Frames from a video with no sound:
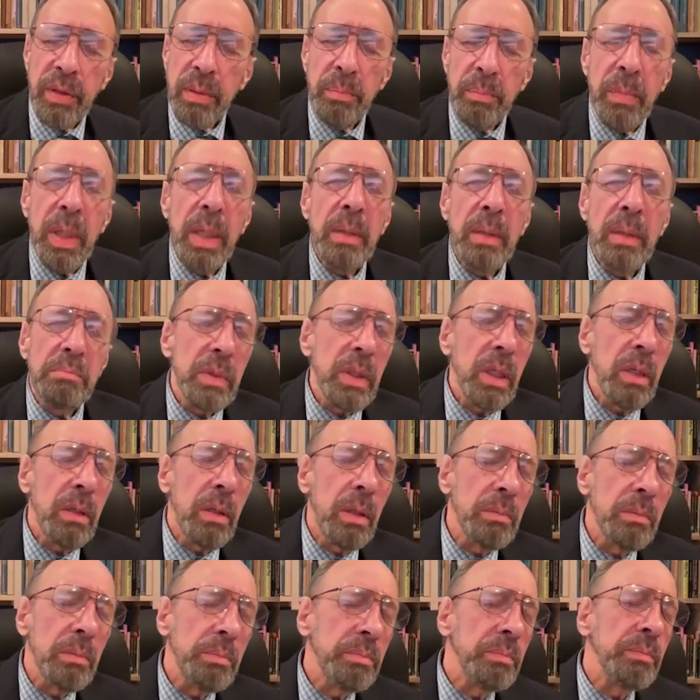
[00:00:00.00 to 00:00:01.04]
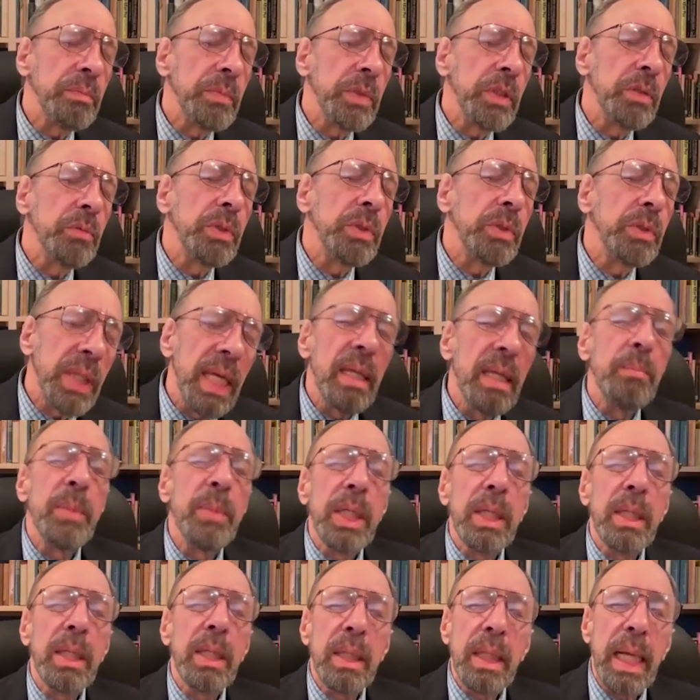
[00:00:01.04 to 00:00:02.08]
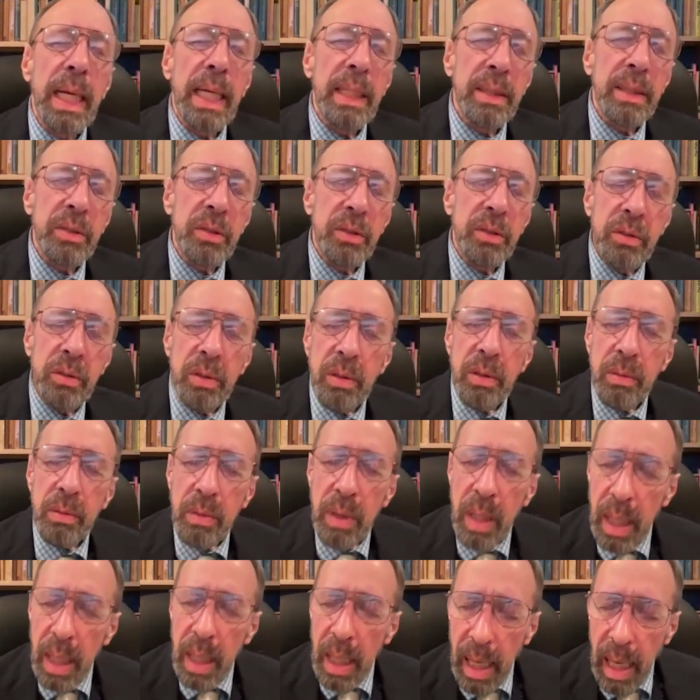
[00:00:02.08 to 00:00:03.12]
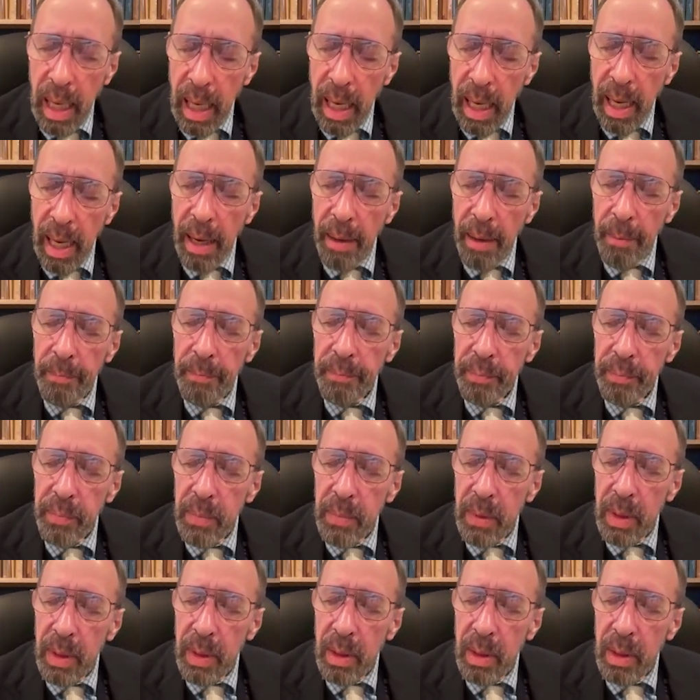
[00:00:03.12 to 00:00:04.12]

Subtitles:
the, you would say the middle class, um,